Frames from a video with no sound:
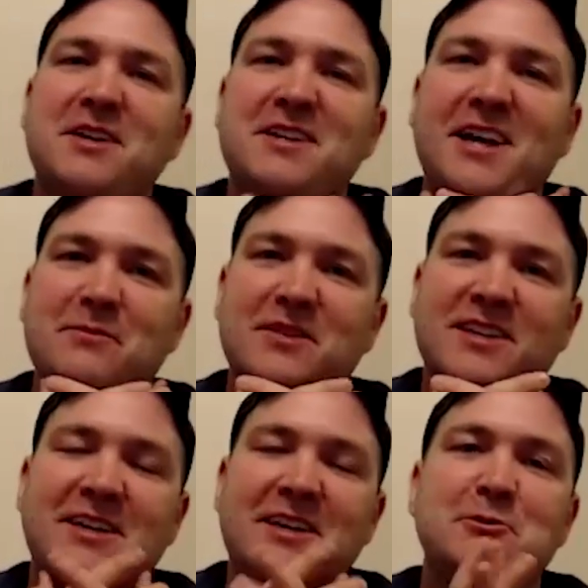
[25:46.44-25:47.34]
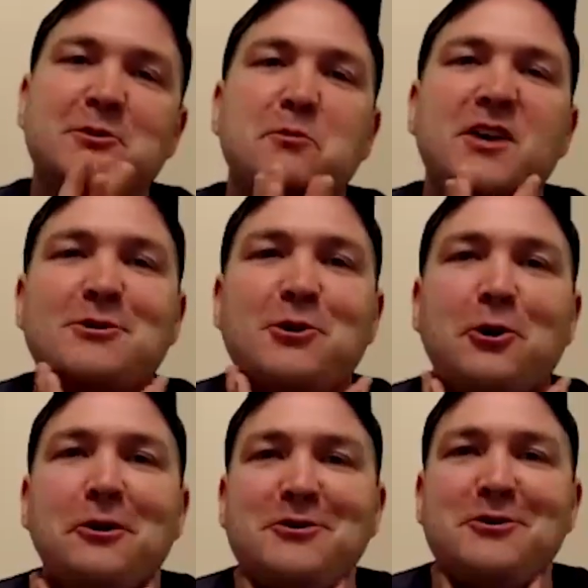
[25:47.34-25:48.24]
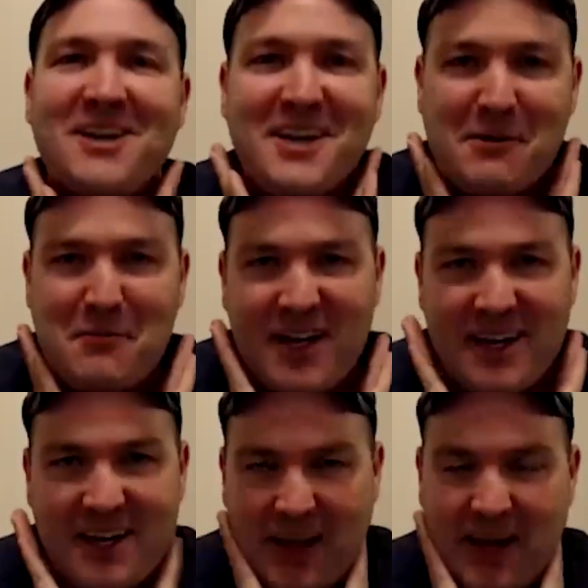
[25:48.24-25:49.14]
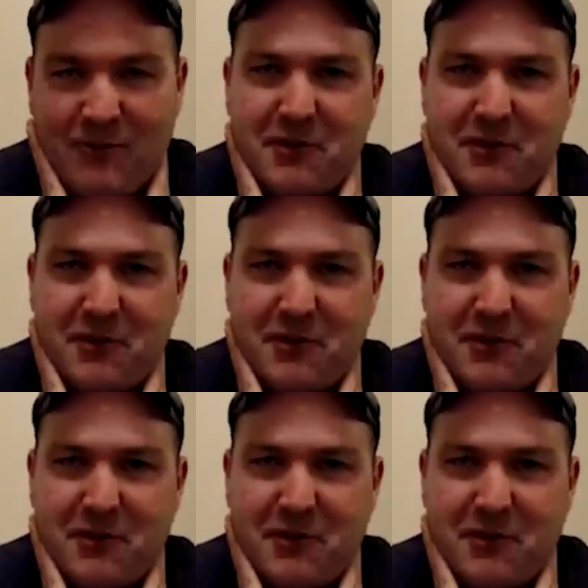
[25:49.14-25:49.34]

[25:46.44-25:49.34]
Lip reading: big time. It was a big adult trade I made. I got rid